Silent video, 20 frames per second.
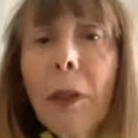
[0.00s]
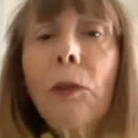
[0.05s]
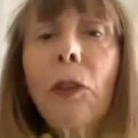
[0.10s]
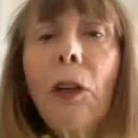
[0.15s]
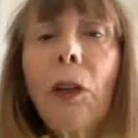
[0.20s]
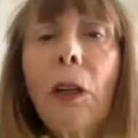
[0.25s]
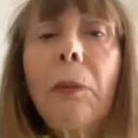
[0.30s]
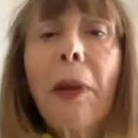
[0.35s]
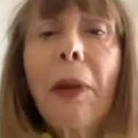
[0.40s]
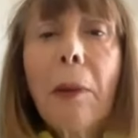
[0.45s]
I'm
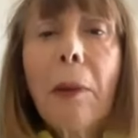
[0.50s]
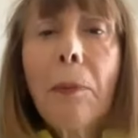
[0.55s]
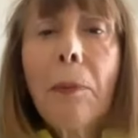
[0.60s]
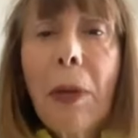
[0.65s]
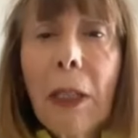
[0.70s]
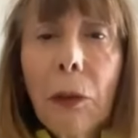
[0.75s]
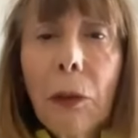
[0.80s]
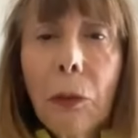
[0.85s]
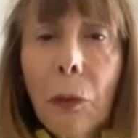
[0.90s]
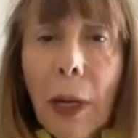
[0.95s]
talking about
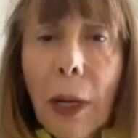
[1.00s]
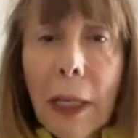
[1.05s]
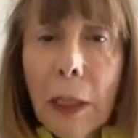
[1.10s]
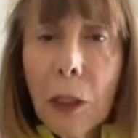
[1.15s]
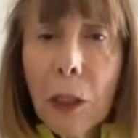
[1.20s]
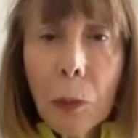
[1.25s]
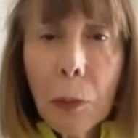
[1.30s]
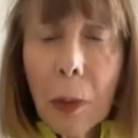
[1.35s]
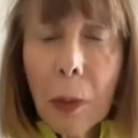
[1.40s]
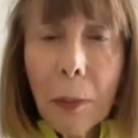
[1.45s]
middle
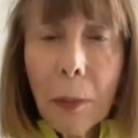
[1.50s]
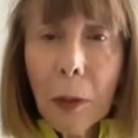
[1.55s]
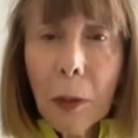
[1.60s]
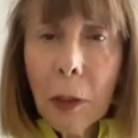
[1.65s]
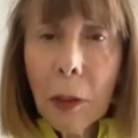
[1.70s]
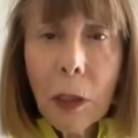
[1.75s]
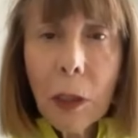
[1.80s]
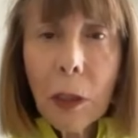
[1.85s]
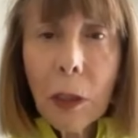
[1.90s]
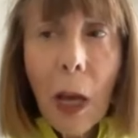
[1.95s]
range people,
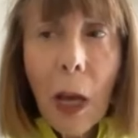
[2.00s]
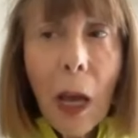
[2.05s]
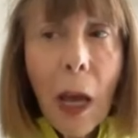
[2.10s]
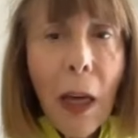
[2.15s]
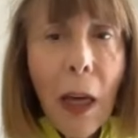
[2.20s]
because